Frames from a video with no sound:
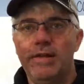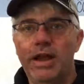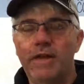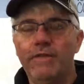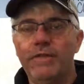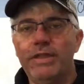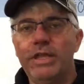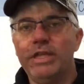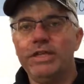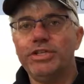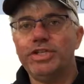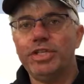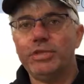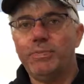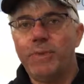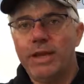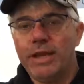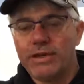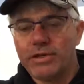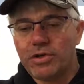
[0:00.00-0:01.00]
Everything is
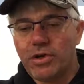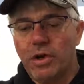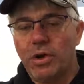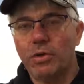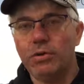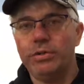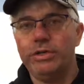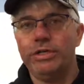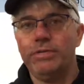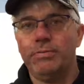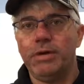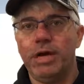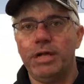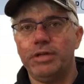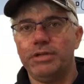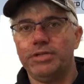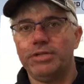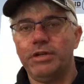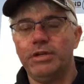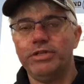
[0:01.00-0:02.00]
just being totally
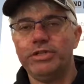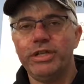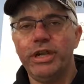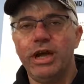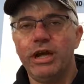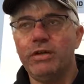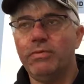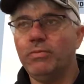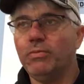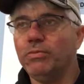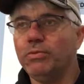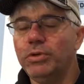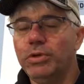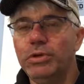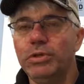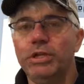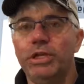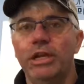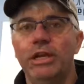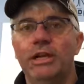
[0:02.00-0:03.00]
demolished. There's not
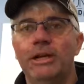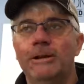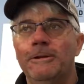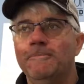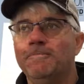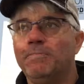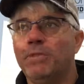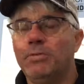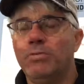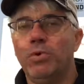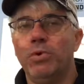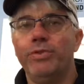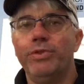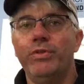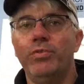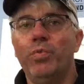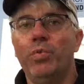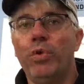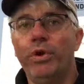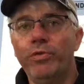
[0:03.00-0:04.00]
really more
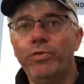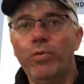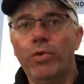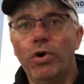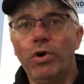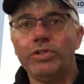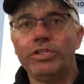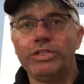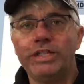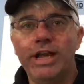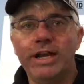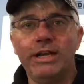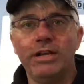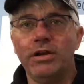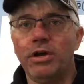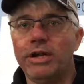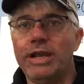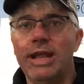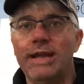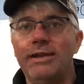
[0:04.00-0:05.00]
than one wall
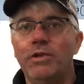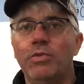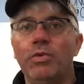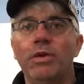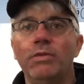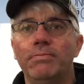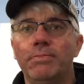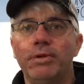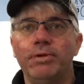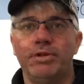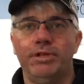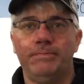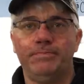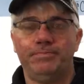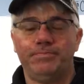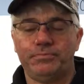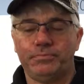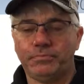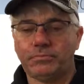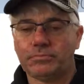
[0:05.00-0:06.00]
standing on any one building.
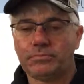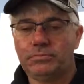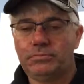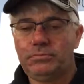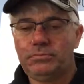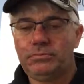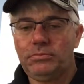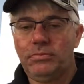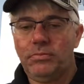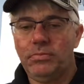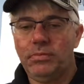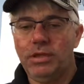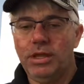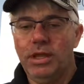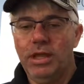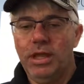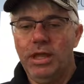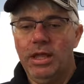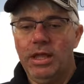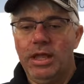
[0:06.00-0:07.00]

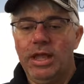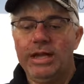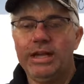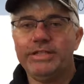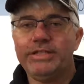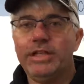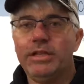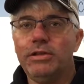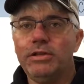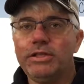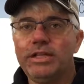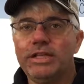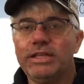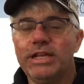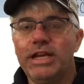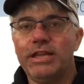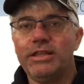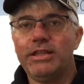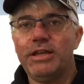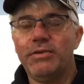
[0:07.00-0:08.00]
And as they looked at
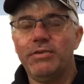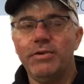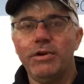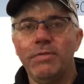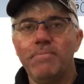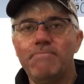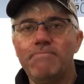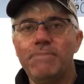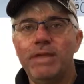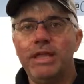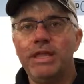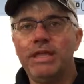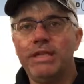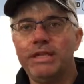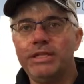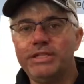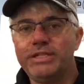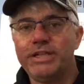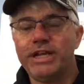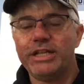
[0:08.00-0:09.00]
that, they were
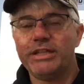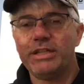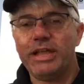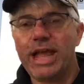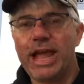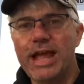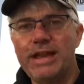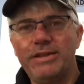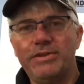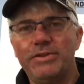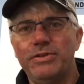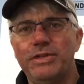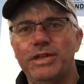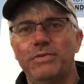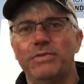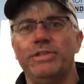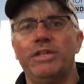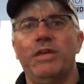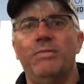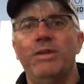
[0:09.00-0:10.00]
amazed at the attitude
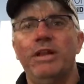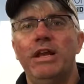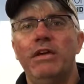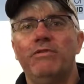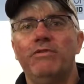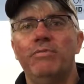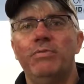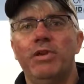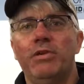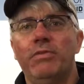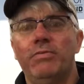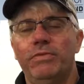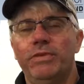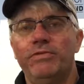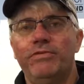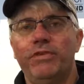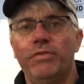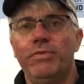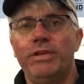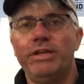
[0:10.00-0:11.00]
that was coming out from
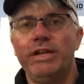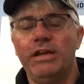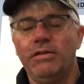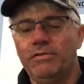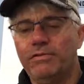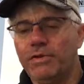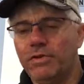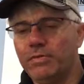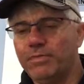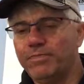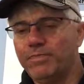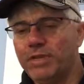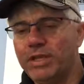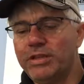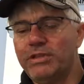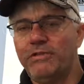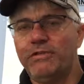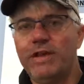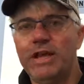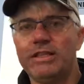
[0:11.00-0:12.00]
the townfolk,
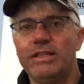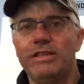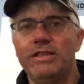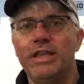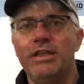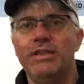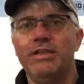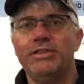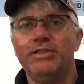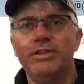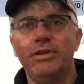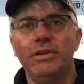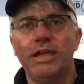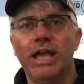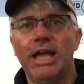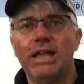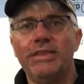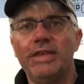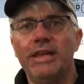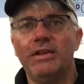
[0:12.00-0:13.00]
and the fact that they still
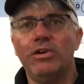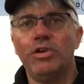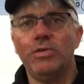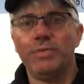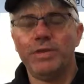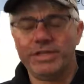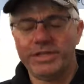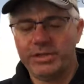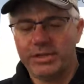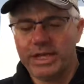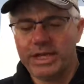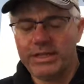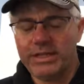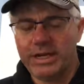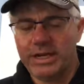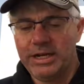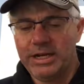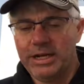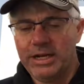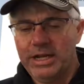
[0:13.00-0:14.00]
had that hope. They still had
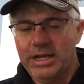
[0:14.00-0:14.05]
that.